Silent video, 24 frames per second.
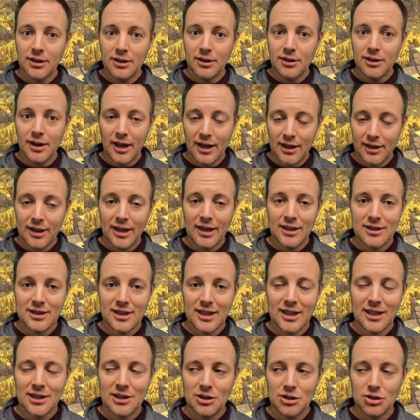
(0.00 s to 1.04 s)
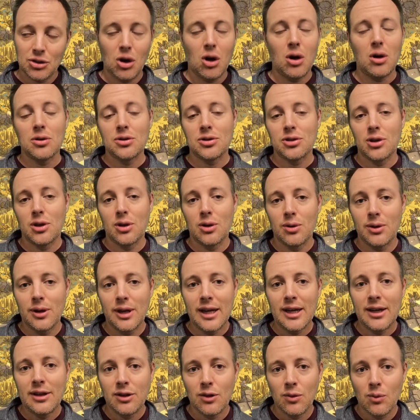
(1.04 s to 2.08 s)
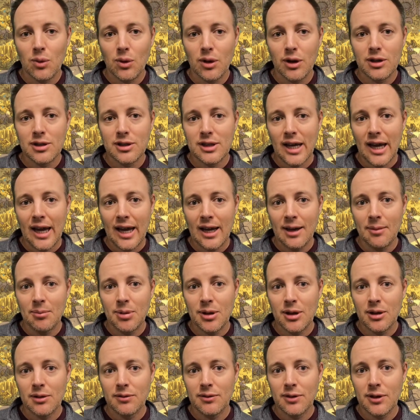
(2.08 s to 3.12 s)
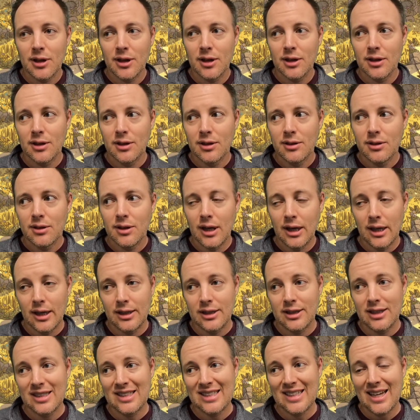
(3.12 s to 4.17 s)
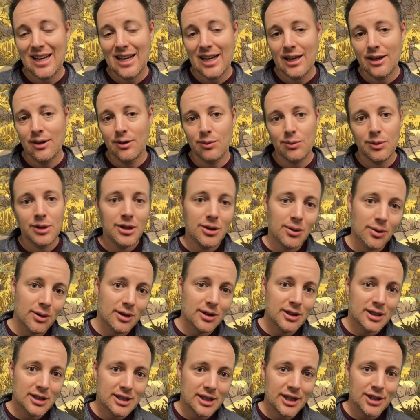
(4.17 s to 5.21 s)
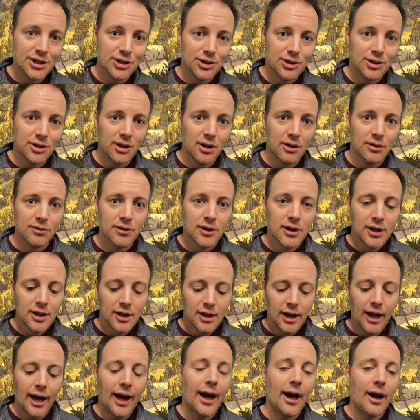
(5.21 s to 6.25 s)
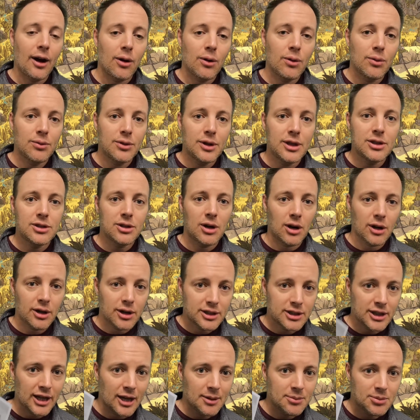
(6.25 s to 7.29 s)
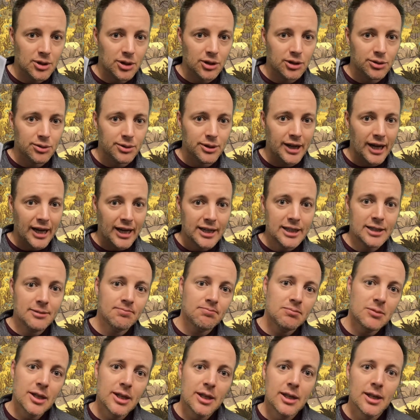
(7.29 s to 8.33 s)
that said, there's also in the works a bit of a design reorganization of how these archetypes are created,